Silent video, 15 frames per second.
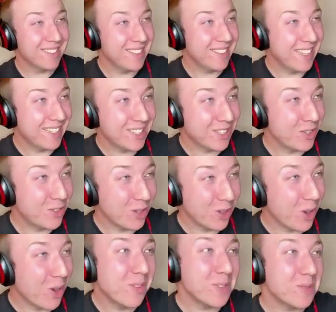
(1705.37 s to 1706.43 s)
The
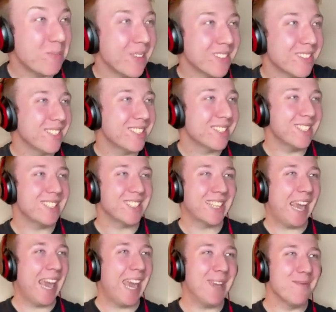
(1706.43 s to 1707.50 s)
covers business is a
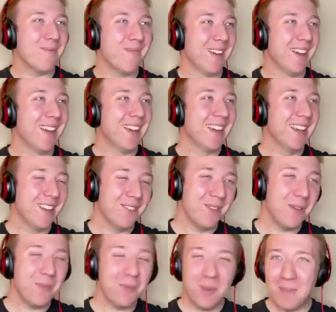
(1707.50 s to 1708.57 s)
game.
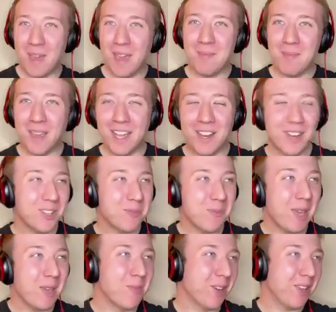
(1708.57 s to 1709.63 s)
Me and Chris
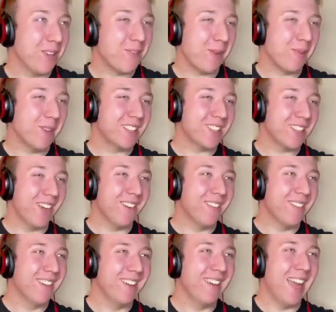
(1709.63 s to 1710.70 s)
make money from it, so
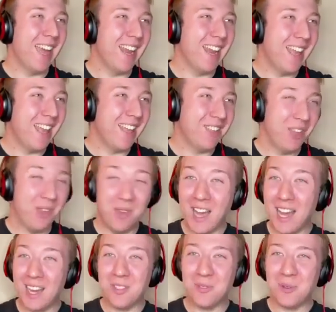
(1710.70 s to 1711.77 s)
you
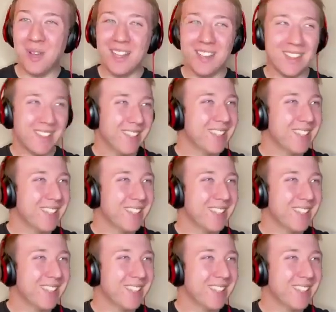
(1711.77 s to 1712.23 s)
can as well.